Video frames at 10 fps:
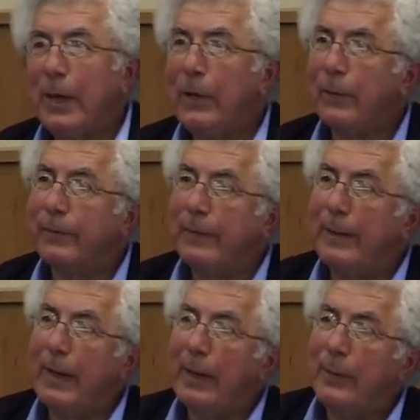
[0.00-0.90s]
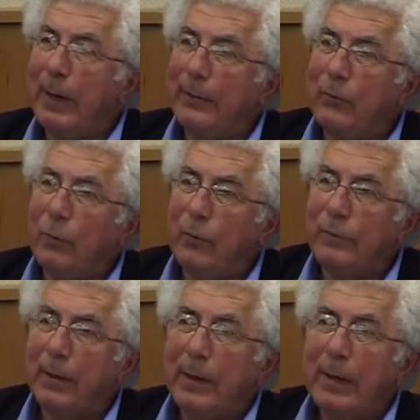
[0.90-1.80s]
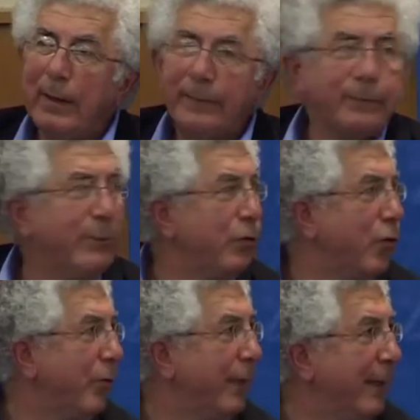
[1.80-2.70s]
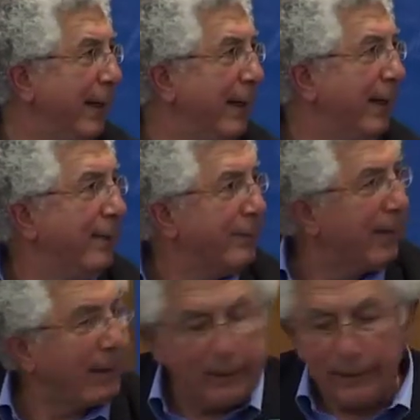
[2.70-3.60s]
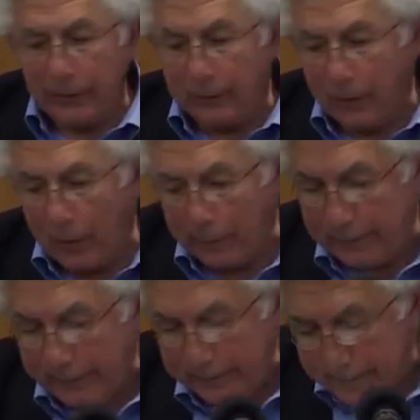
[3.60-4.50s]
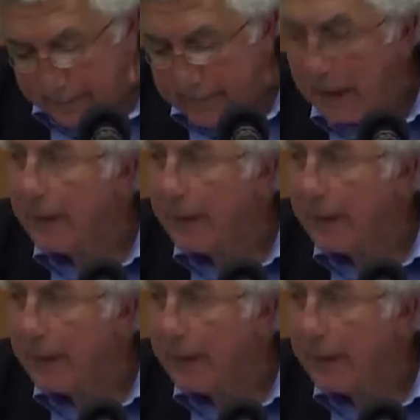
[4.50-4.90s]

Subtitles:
He was thinking about the Jews as majority settler colonialism.